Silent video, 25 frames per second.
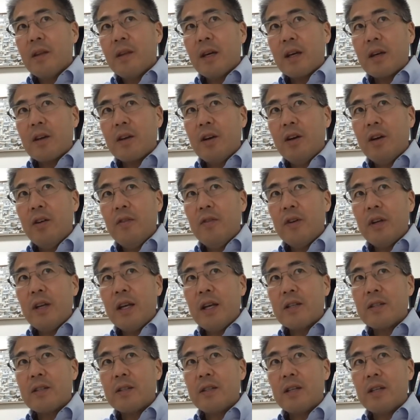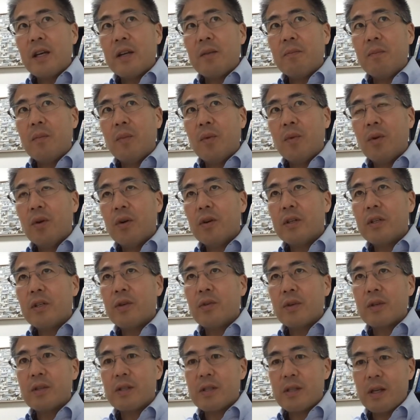COVID has done more to
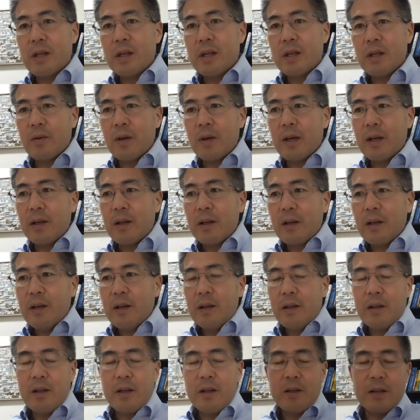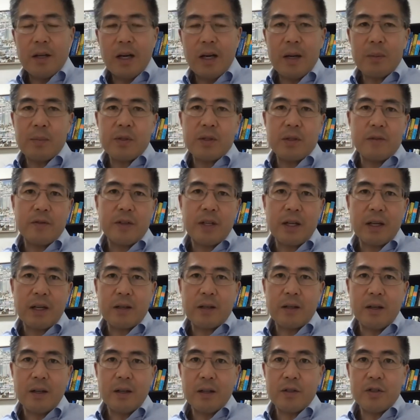accelerate the adoption of
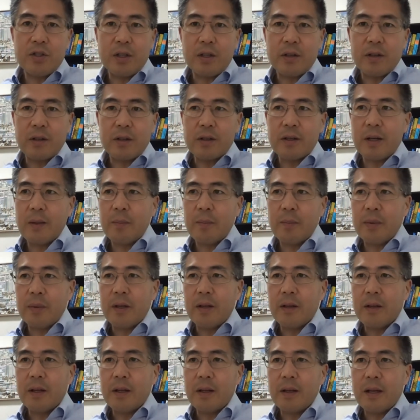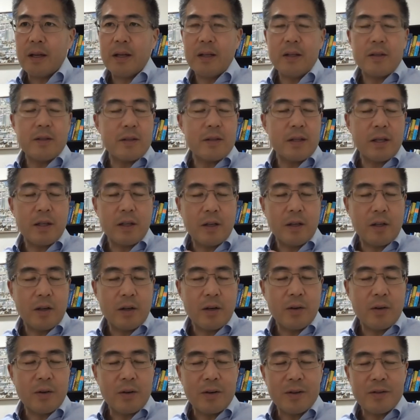technology in their company than any
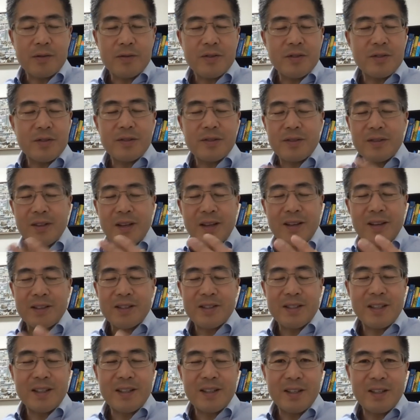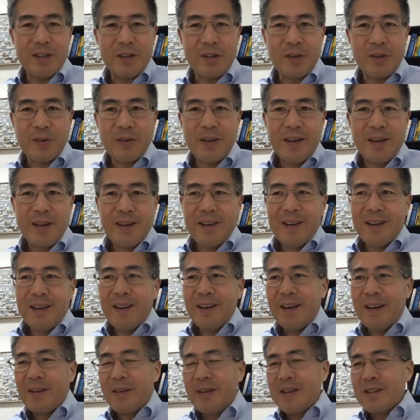CEO or CTO
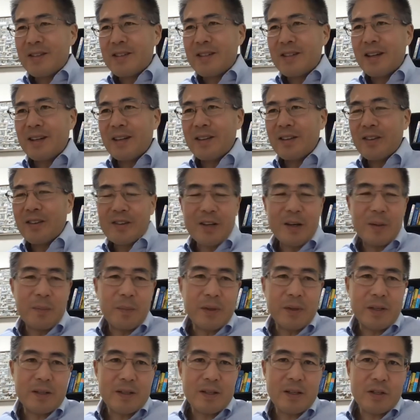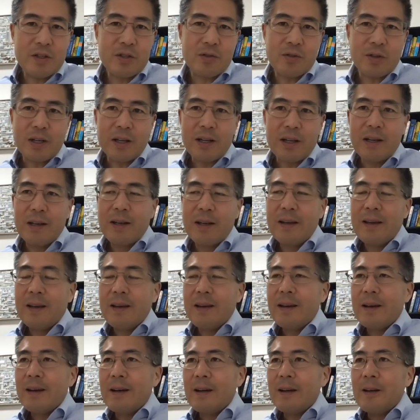has done in their company's history.
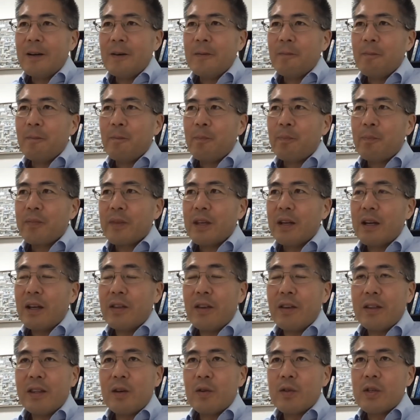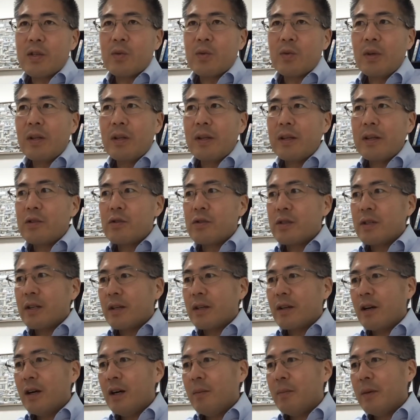And I thought that was a really interesting
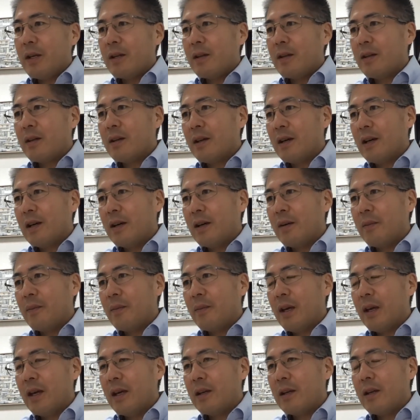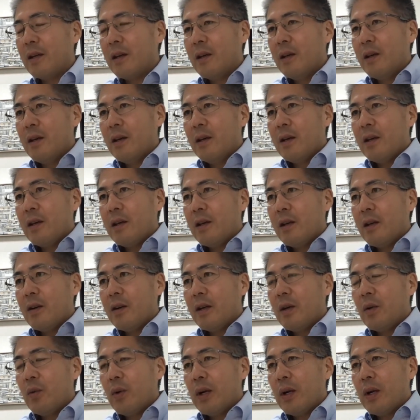comment. And
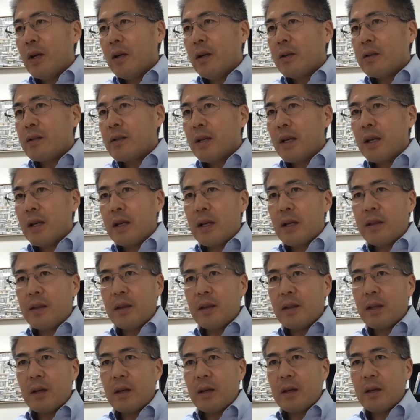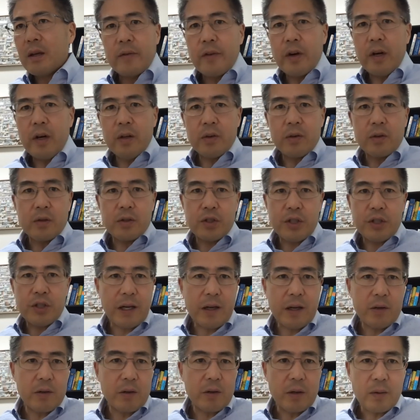he went on to say, and I think that we've all heard
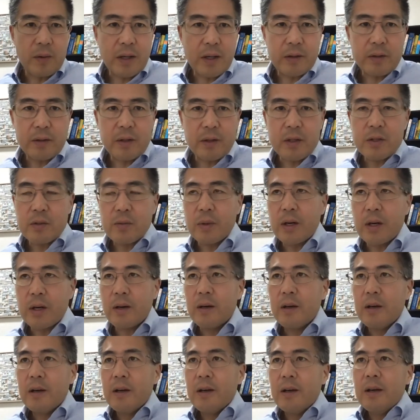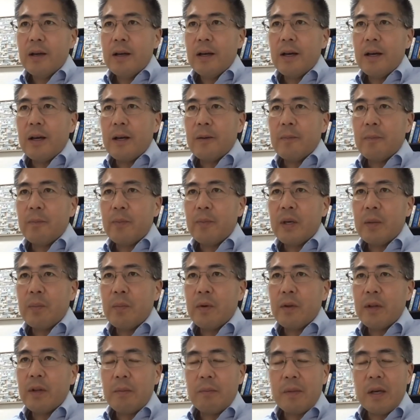chatter around this, where
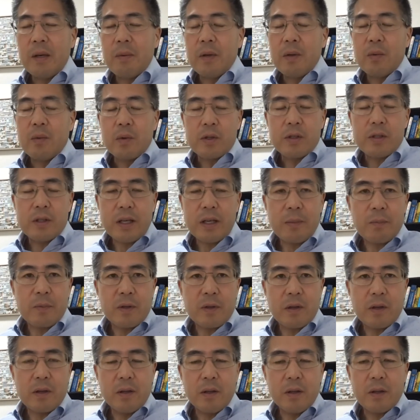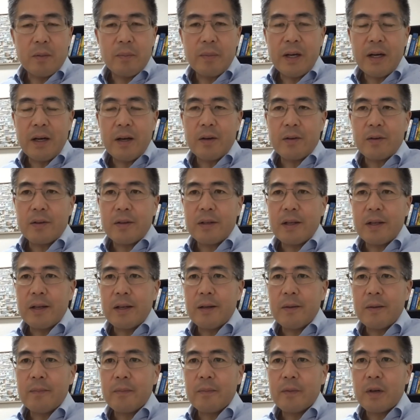people that maybe were skeptical about
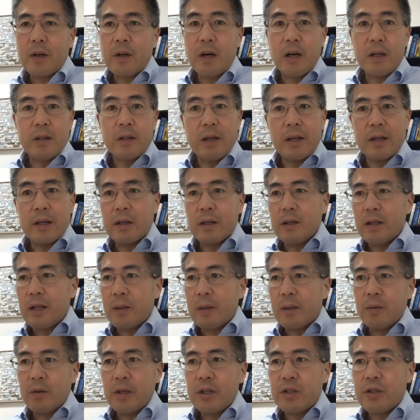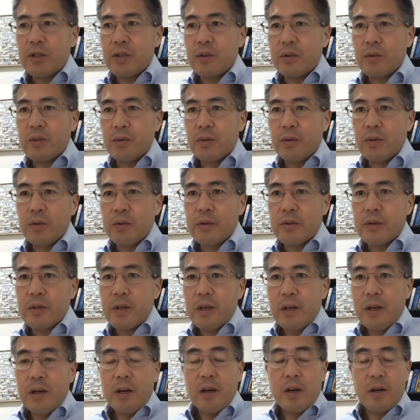online collaboration tools,
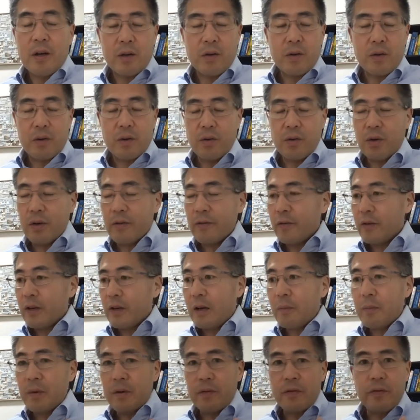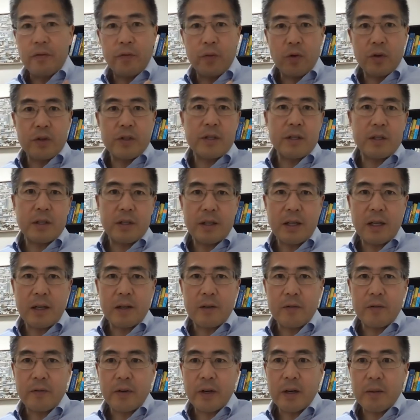who have now been forced into that
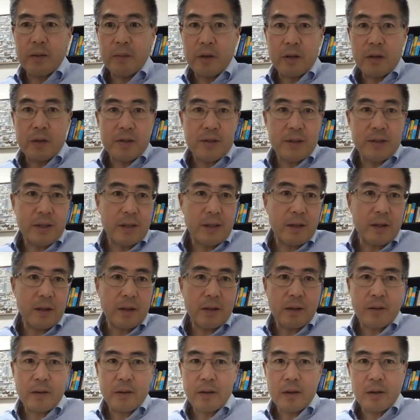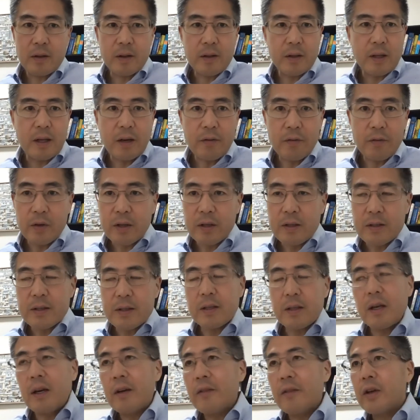environment, are seeing the
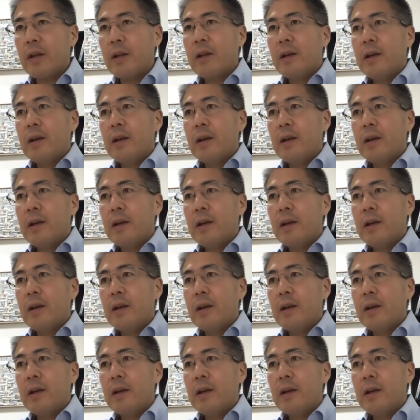efficacy of it.